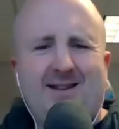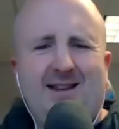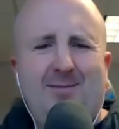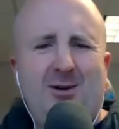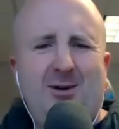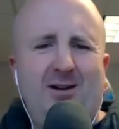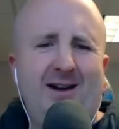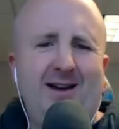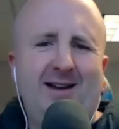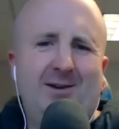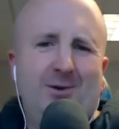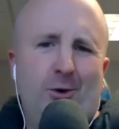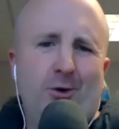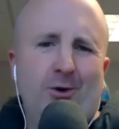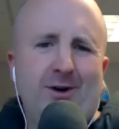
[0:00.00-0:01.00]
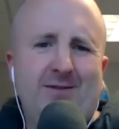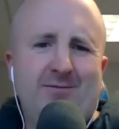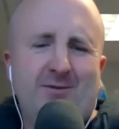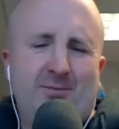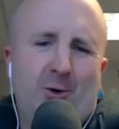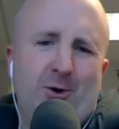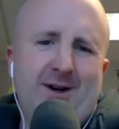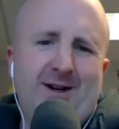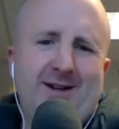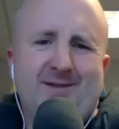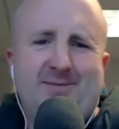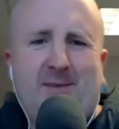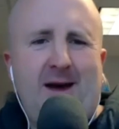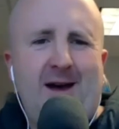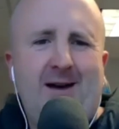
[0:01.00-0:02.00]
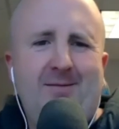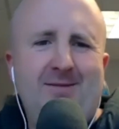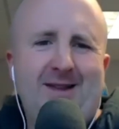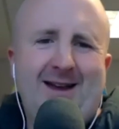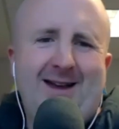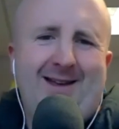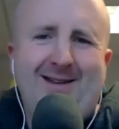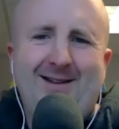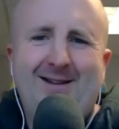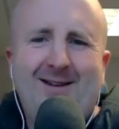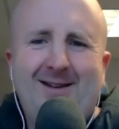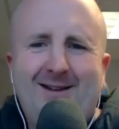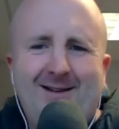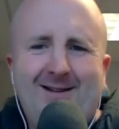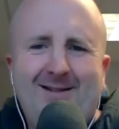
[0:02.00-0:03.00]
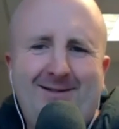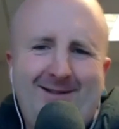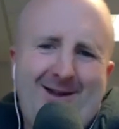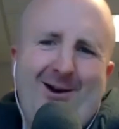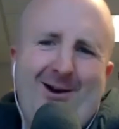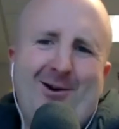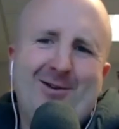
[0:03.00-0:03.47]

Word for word: email I ignored and reported as spam? like, no,